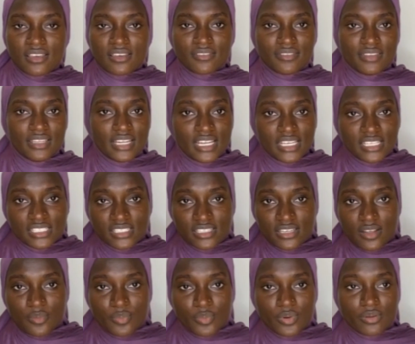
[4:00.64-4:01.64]
financial
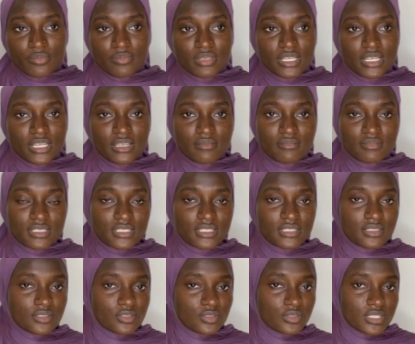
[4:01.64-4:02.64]
problems,
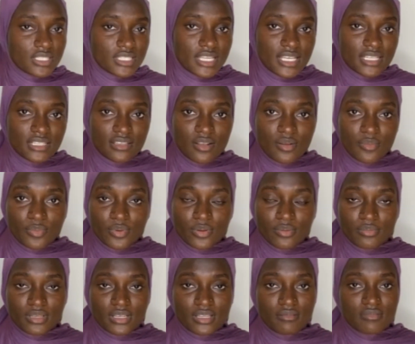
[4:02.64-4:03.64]
societal
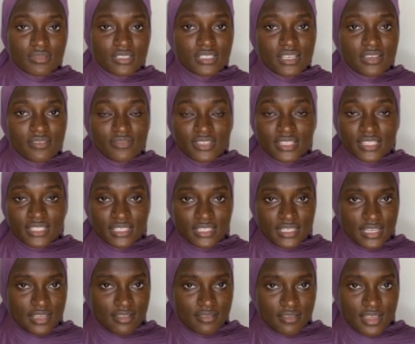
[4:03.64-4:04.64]
problems, everything
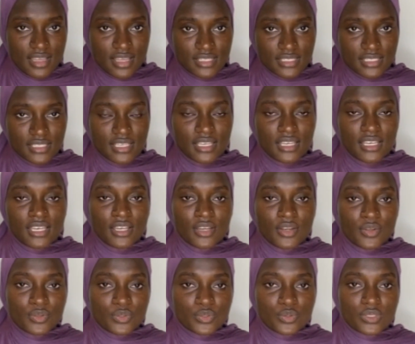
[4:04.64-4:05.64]
like that.
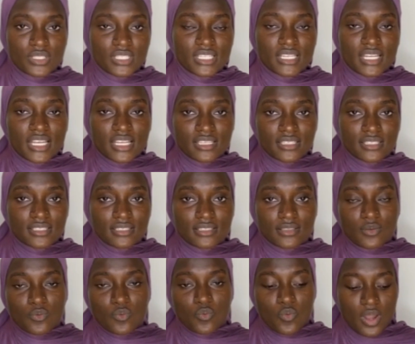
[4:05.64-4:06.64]
So the next
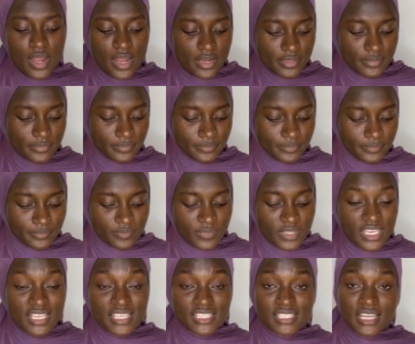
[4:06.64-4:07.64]
one
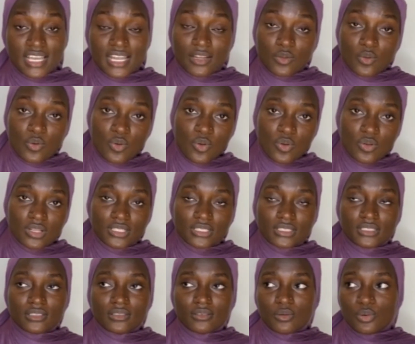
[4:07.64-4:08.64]
is alcohol
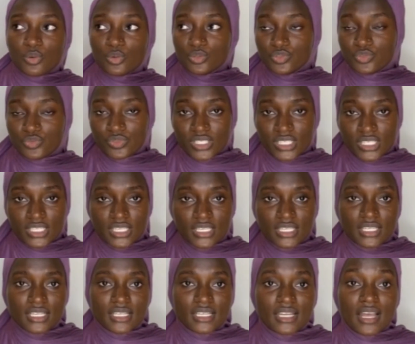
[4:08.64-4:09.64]
or drinking.
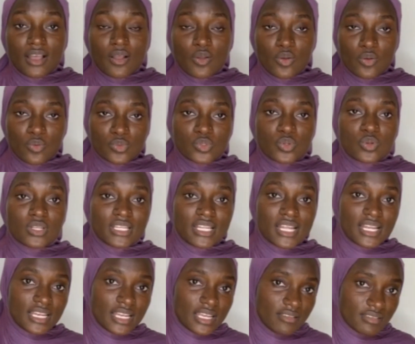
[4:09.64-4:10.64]
That comes under
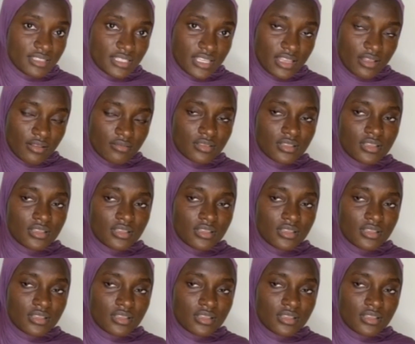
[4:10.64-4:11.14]
lifestyle.